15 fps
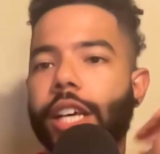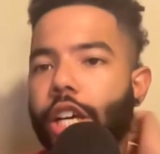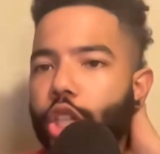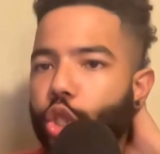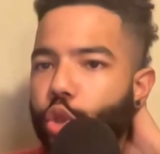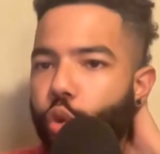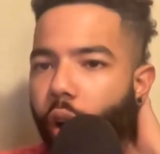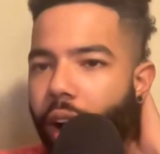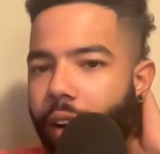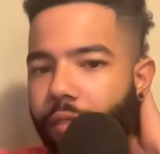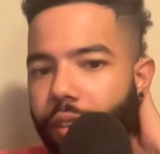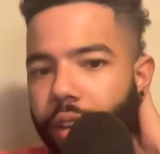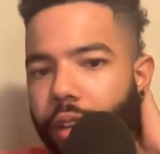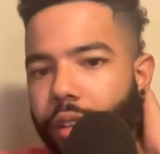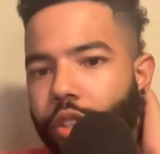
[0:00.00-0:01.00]

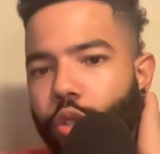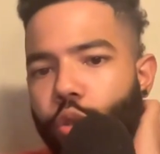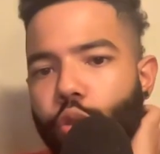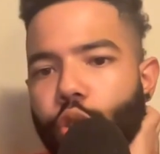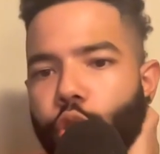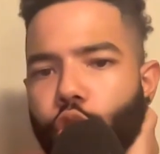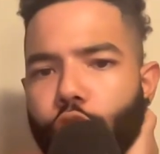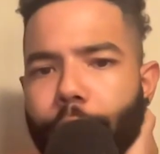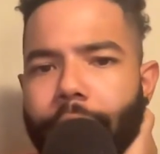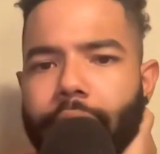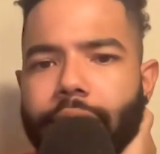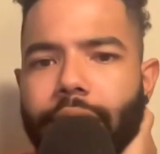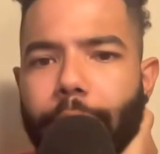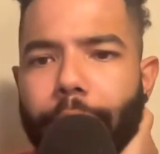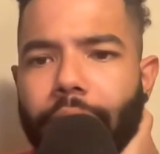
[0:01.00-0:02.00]
traveling to New York because
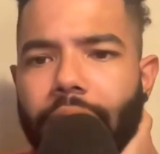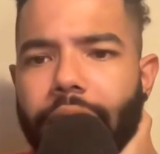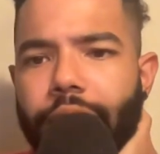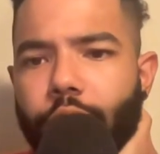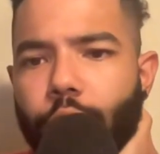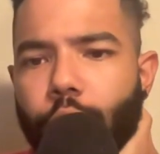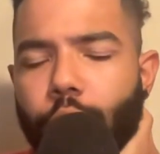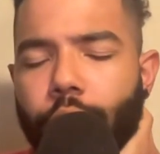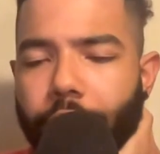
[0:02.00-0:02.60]
I believe they're going,